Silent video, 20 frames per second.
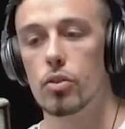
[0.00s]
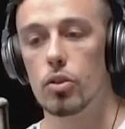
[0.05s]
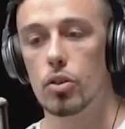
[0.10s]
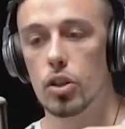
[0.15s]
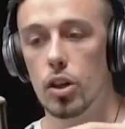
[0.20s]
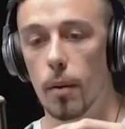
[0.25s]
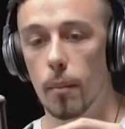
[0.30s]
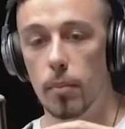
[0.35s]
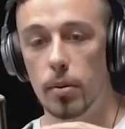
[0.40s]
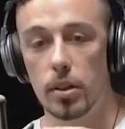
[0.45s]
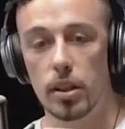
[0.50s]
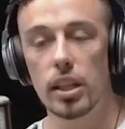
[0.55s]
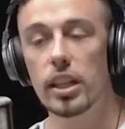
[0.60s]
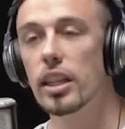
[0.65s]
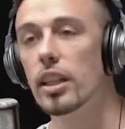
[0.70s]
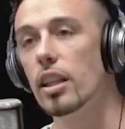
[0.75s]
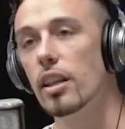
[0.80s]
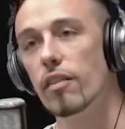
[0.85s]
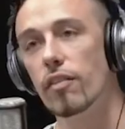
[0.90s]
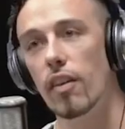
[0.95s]

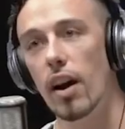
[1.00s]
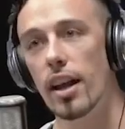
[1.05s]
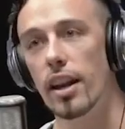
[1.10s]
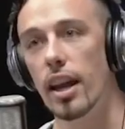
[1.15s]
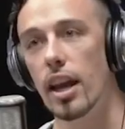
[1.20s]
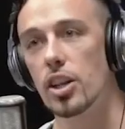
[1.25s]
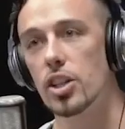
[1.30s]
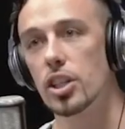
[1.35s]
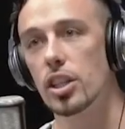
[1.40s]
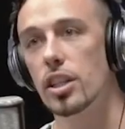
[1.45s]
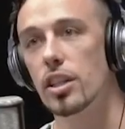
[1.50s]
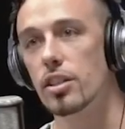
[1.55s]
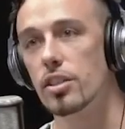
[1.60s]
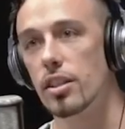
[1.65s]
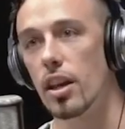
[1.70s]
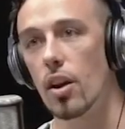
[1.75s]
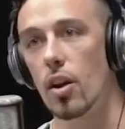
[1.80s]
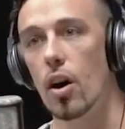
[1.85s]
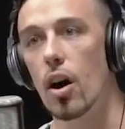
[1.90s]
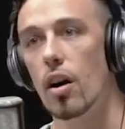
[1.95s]
completely financially
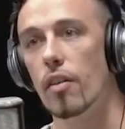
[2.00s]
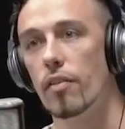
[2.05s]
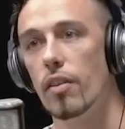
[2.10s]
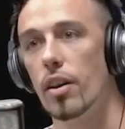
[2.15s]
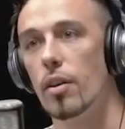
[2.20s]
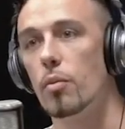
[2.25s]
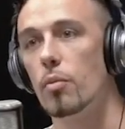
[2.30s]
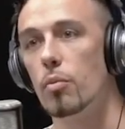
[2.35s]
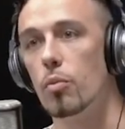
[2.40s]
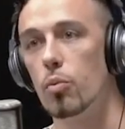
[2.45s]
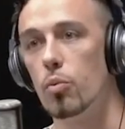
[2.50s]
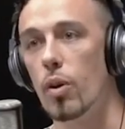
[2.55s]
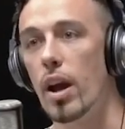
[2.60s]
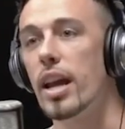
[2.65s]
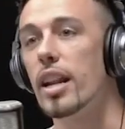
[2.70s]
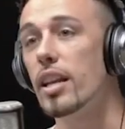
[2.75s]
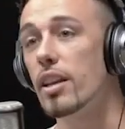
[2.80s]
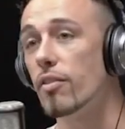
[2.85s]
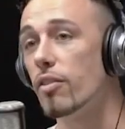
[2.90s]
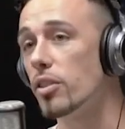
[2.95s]
set off and
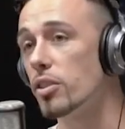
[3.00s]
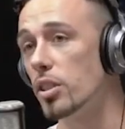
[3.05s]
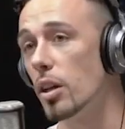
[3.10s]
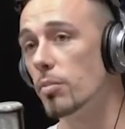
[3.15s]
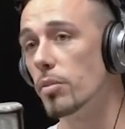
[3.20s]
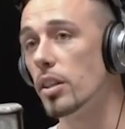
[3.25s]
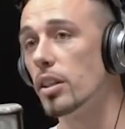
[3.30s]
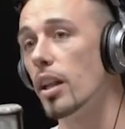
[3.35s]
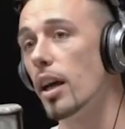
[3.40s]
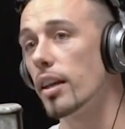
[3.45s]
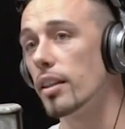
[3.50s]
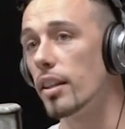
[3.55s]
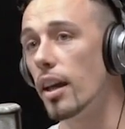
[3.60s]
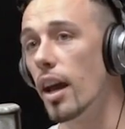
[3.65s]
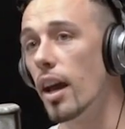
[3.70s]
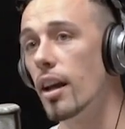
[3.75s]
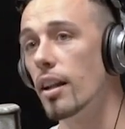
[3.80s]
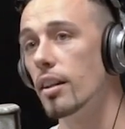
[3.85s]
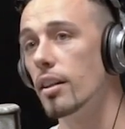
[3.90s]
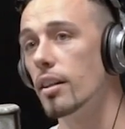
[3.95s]
ready for something like
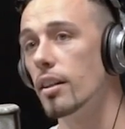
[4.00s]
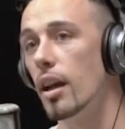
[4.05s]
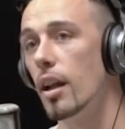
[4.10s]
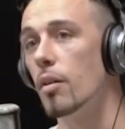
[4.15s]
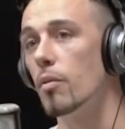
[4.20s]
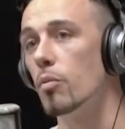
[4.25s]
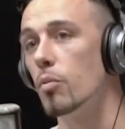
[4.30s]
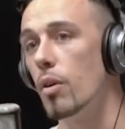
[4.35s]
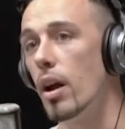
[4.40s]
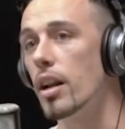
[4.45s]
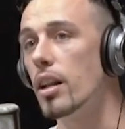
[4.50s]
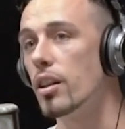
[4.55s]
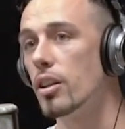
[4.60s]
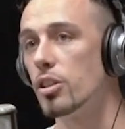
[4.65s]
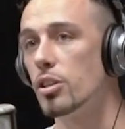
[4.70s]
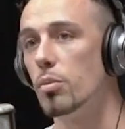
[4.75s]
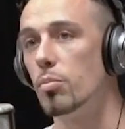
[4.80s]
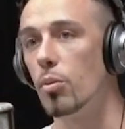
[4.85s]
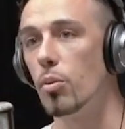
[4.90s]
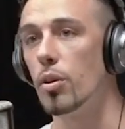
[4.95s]
that yeah. and ready to
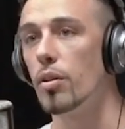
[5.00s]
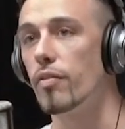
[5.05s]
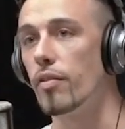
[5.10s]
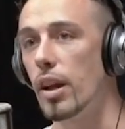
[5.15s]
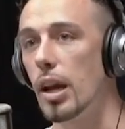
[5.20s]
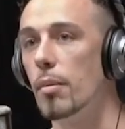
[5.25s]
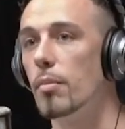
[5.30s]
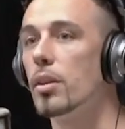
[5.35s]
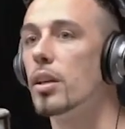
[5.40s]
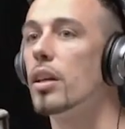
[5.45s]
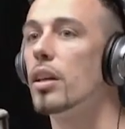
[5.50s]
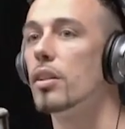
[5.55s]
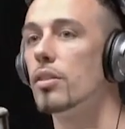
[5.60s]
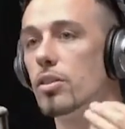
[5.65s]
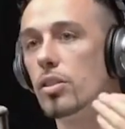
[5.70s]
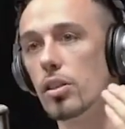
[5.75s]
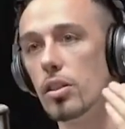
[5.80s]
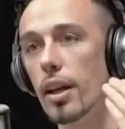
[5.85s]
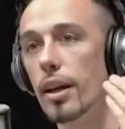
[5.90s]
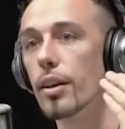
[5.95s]
support a family
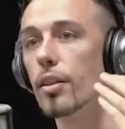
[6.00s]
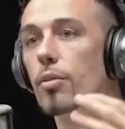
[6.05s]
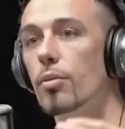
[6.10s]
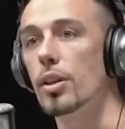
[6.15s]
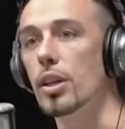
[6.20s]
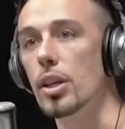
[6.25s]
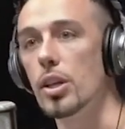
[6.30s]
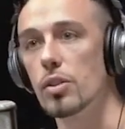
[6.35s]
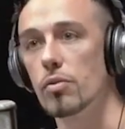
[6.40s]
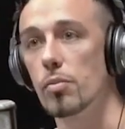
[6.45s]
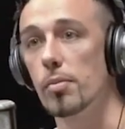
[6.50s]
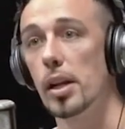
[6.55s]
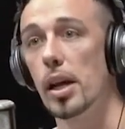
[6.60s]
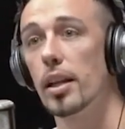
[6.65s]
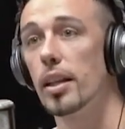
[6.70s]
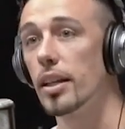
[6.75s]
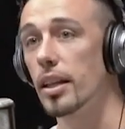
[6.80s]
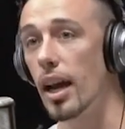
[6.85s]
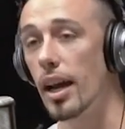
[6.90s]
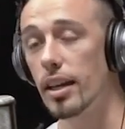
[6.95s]
until like three years from now.
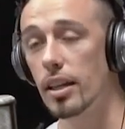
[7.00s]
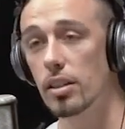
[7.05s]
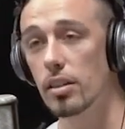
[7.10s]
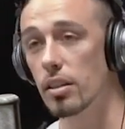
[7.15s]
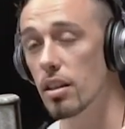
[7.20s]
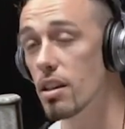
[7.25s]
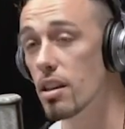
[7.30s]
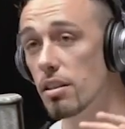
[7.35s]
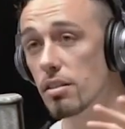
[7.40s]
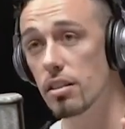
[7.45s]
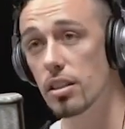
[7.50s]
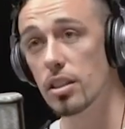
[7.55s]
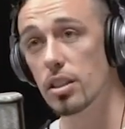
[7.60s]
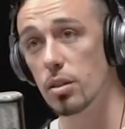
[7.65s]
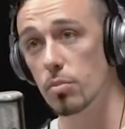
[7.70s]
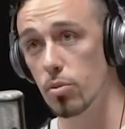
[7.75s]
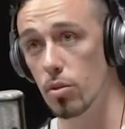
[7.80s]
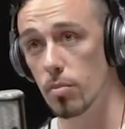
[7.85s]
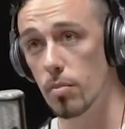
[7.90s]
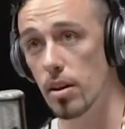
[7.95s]
Like I can easily
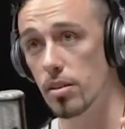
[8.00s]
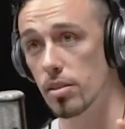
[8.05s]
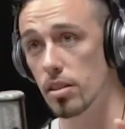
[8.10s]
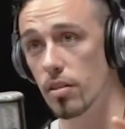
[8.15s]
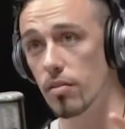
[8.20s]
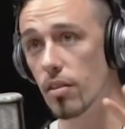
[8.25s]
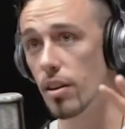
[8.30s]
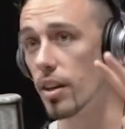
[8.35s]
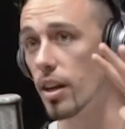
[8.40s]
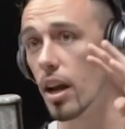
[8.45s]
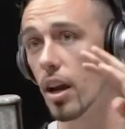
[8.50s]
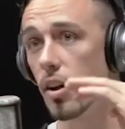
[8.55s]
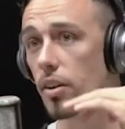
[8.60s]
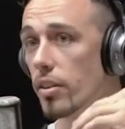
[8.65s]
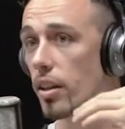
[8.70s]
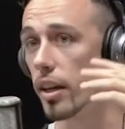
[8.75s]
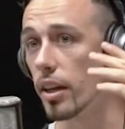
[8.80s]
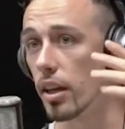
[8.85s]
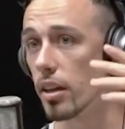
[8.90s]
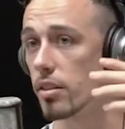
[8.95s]
support myself right now and
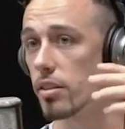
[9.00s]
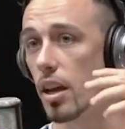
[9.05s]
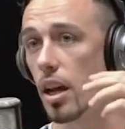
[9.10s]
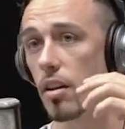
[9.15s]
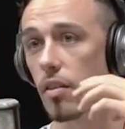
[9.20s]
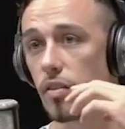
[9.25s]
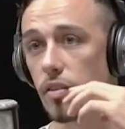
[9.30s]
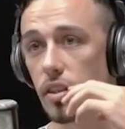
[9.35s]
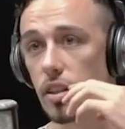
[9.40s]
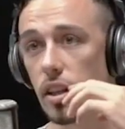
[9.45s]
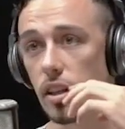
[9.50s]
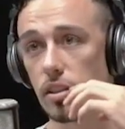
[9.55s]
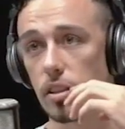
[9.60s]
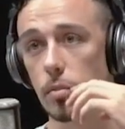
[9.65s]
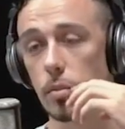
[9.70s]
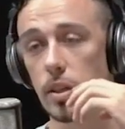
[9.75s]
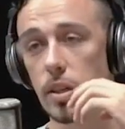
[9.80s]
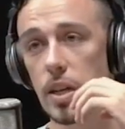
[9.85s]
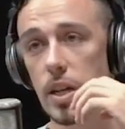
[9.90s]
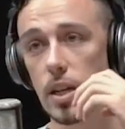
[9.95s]
like etc. for the next couple
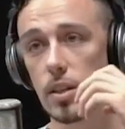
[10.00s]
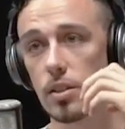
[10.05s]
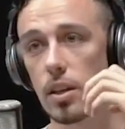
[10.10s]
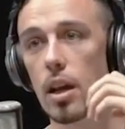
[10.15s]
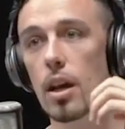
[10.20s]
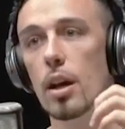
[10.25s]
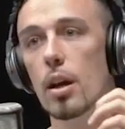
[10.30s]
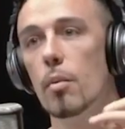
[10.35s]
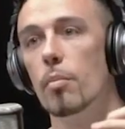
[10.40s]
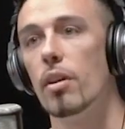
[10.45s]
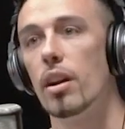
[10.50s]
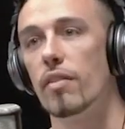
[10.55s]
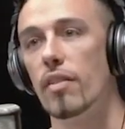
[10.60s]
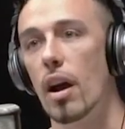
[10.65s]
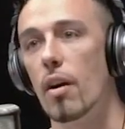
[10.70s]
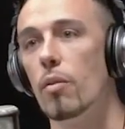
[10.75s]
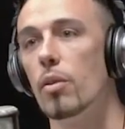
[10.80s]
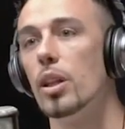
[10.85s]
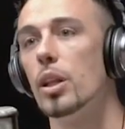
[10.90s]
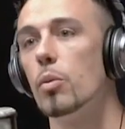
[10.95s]
years. Yeah. But if I
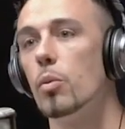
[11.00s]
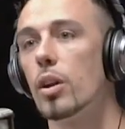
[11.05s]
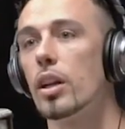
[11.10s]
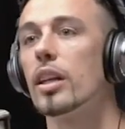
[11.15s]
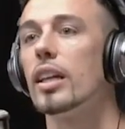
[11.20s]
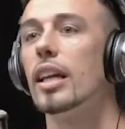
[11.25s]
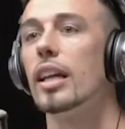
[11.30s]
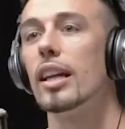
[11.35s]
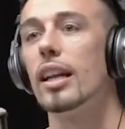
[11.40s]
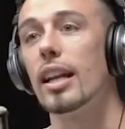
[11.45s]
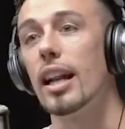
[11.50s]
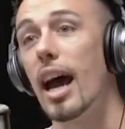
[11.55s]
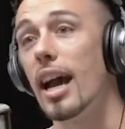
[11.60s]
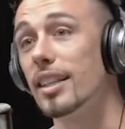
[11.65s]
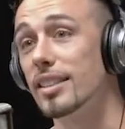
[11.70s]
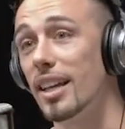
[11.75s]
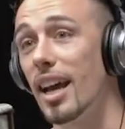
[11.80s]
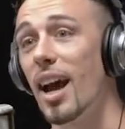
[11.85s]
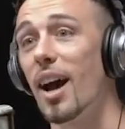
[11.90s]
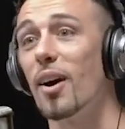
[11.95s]
really want to get a nice
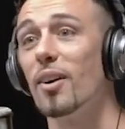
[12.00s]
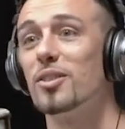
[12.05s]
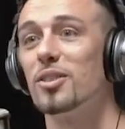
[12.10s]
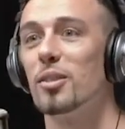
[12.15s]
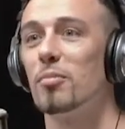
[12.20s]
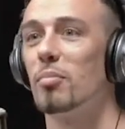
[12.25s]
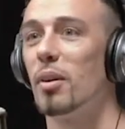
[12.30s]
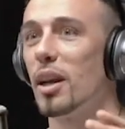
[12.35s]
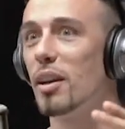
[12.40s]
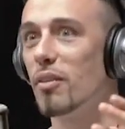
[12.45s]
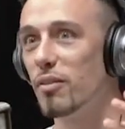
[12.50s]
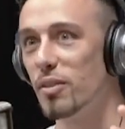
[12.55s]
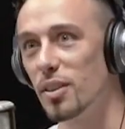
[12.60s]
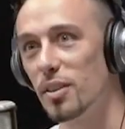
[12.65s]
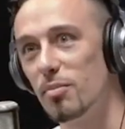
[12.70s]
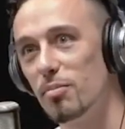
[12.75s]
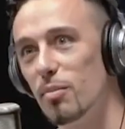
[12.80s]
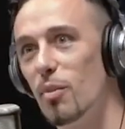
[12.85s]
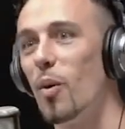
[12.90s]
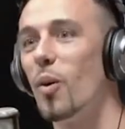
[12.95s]
house and pay for the
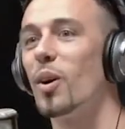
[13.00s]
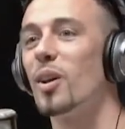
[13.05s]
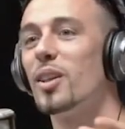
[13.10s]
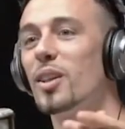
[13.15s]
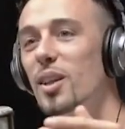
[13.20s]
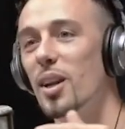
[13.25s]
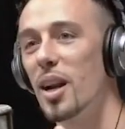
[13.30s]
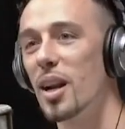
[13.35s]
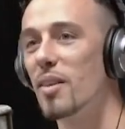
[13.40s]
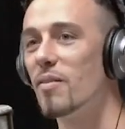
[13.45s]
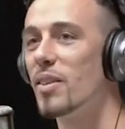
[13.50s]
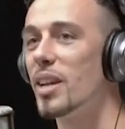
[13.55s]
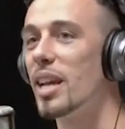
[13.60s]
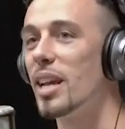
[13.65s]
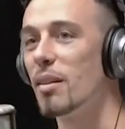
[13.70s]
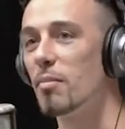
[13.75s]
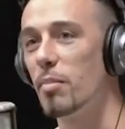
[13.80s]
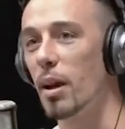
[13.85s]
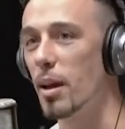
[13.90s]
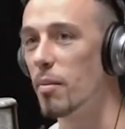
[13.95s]
more, you know what I mean?
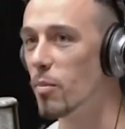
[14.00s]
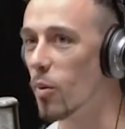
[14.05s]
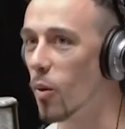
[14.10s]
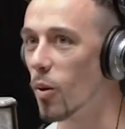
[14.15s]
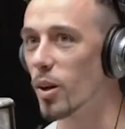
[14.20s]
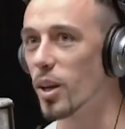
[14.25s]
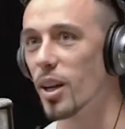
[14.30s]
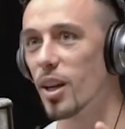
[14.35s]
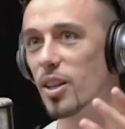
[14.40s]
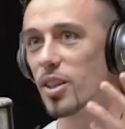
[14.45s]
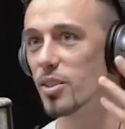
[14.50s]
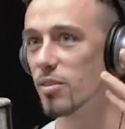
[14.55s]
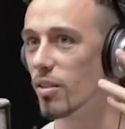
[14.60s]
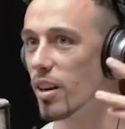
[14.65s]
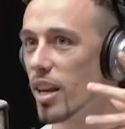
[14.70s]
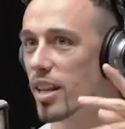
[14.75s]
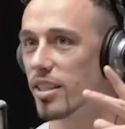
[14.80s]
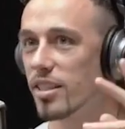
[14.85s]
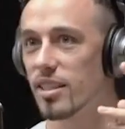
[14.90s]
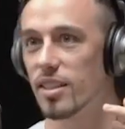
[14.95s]
Pay mortgage
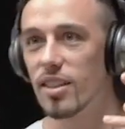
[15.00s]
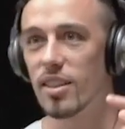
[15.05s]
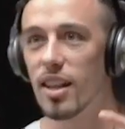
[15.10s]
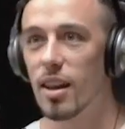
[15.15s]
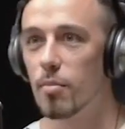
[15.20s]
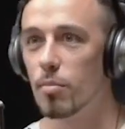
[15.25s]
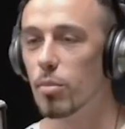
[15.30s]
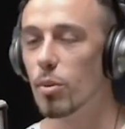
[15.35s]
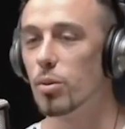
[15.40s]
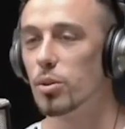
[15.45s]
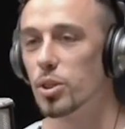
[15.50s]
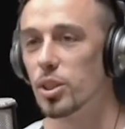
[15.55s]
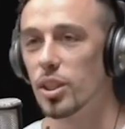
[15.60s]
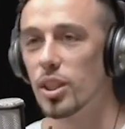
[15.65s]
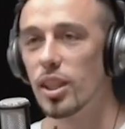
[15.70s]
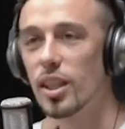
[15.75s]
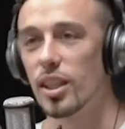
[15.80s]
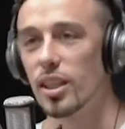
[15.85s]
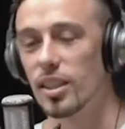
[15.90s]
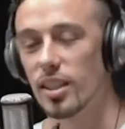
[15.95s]
rates and all that
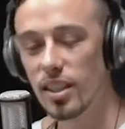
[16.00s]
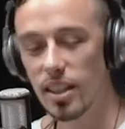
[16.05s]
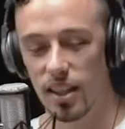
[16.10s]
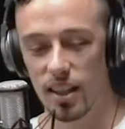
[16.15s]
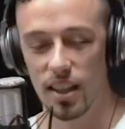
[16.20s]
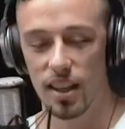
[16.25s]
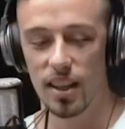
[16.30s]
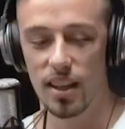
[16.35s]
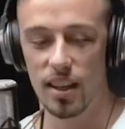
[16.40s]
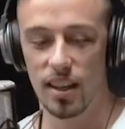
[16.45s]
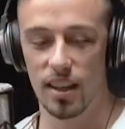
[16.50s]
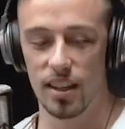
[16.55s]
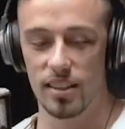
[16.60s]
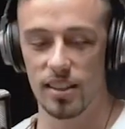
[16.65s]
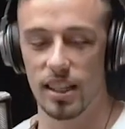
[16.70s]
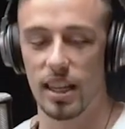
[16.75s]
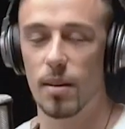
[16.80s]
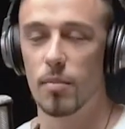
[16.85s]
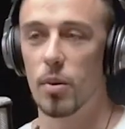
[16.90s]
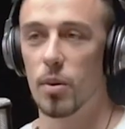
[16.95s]
bullshit. And it's like
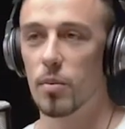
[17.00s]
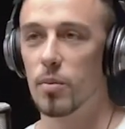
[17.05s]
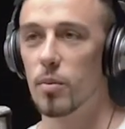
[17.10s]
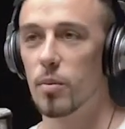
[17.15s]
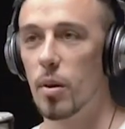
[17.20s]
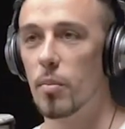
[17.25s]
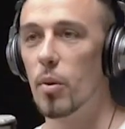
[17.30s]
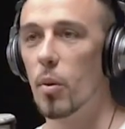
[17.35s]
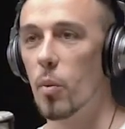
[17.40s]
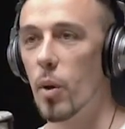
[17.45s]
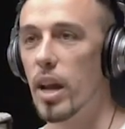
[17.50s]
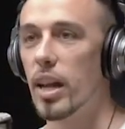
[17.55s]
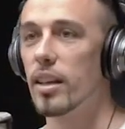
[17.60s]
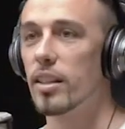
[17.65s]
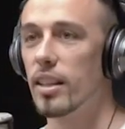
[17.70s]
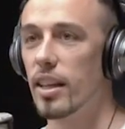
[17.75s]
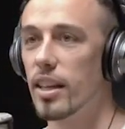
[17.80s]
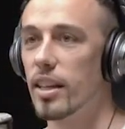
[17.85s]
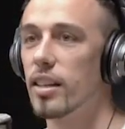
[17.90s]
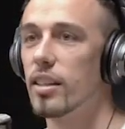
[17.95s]
I'm i I'm wait
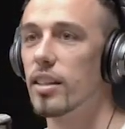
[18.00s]
like